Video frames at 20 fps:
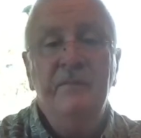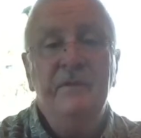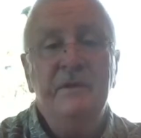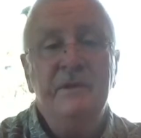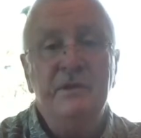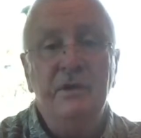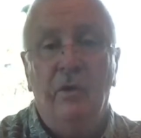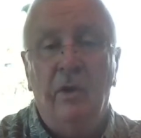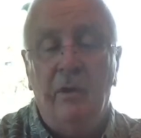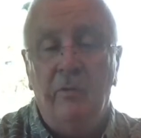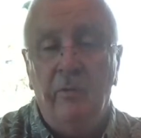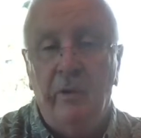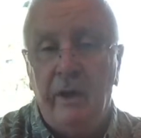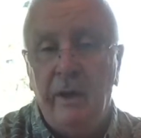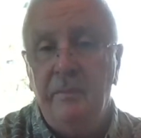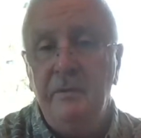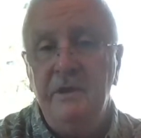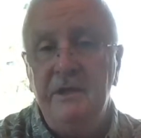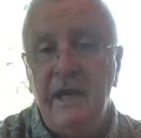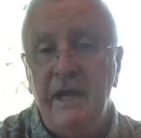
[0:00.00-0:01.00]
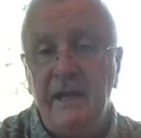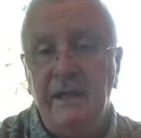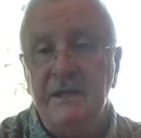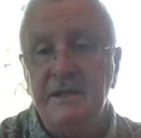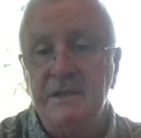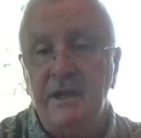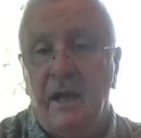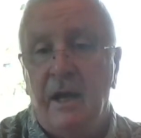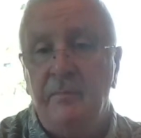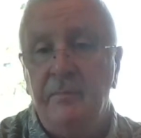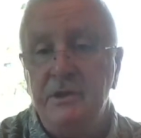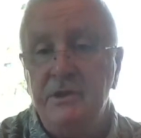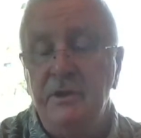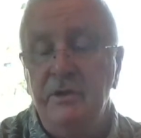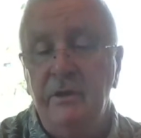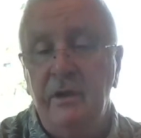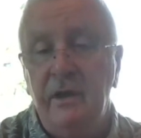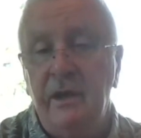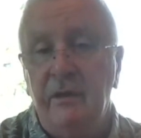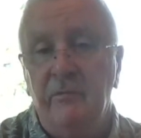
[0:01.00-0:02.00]
So I want to take this
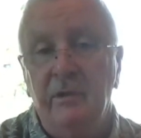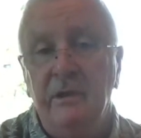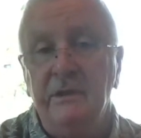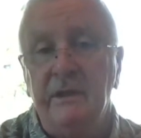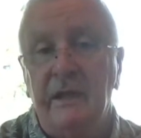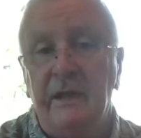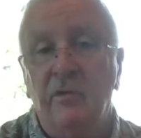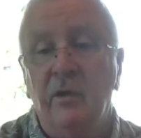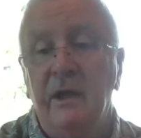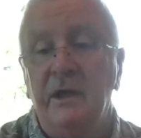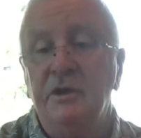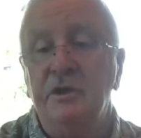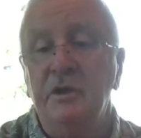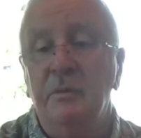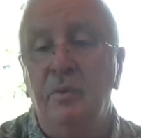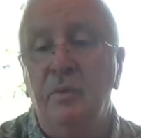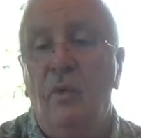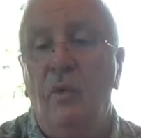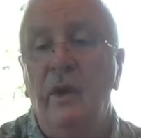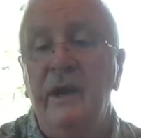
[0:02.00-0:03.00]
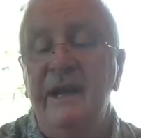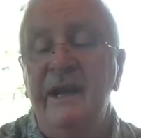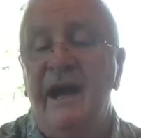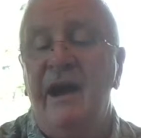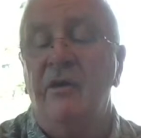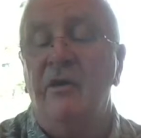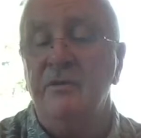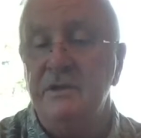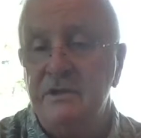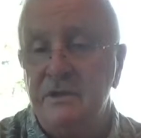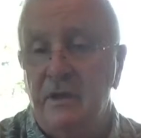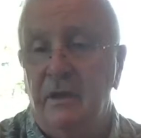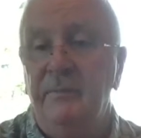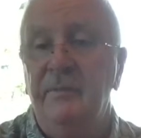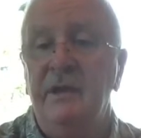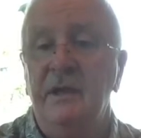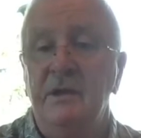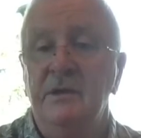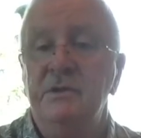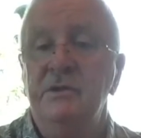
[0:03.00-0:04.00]
opportunity really quick to point out
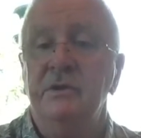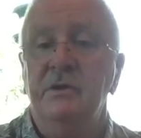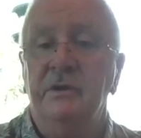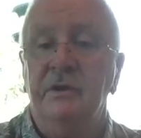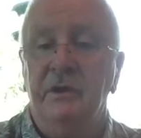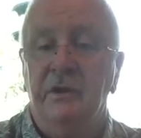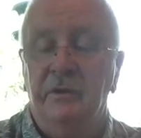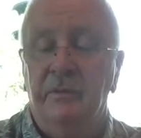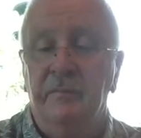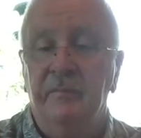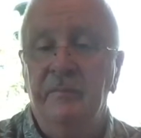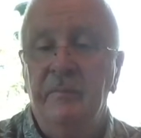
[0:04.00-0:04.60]
something to you.